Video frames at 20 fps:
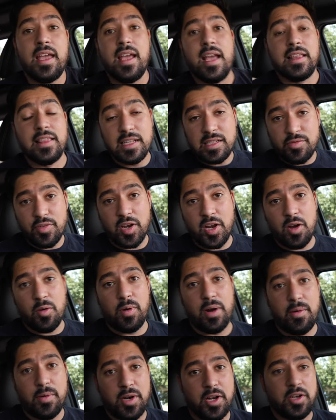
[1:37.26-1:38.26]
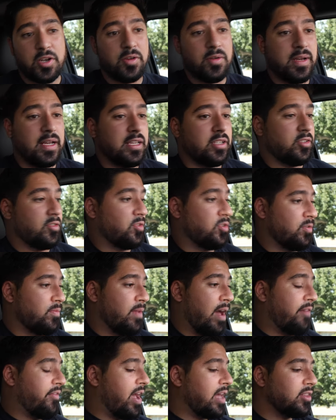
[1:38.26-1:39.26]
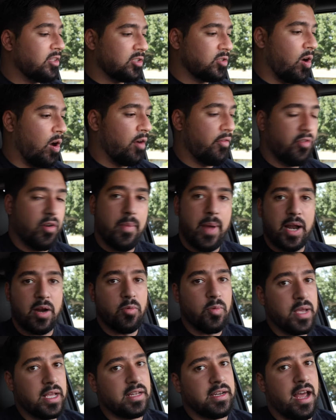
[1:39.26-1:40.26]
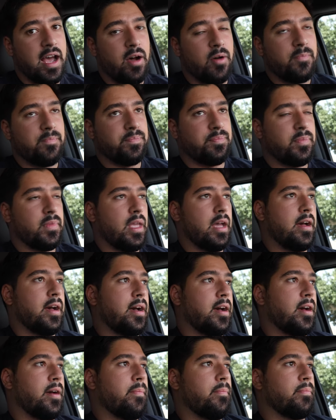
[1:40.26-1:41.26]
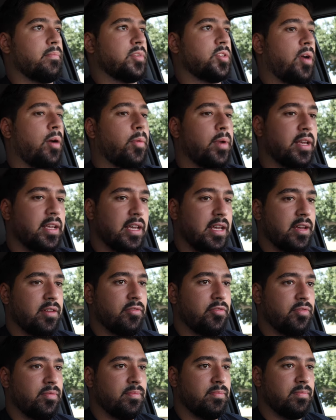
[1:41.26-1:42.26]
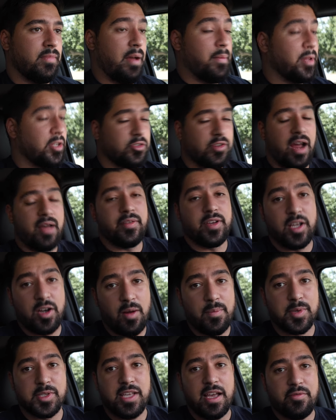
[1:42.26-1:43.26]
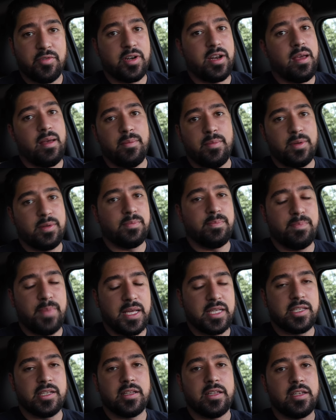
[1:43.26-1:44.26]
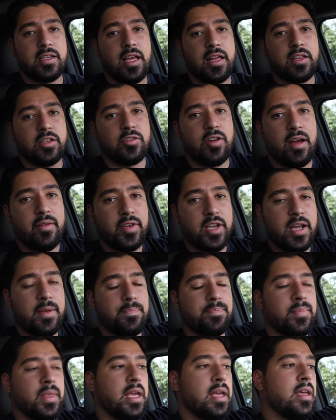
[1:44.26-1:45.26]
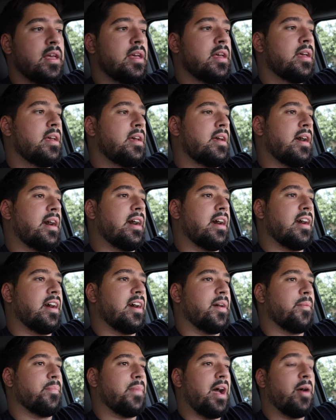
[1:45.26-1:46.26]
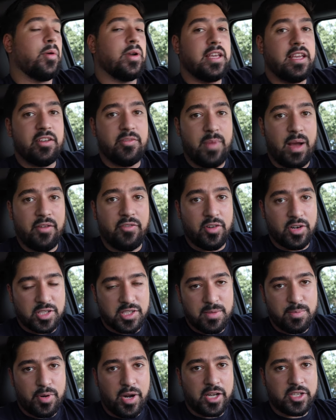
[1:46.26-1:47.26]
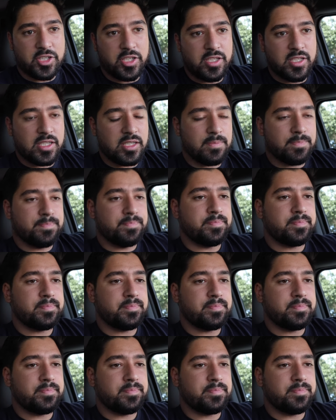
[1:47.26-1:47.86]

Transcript: in this video, what I want to do is, I've had this car for about a week now. Um, so I want to give, I've been driving it almost every day. I've been basically daily driving it. Um, I want to give my first impressions.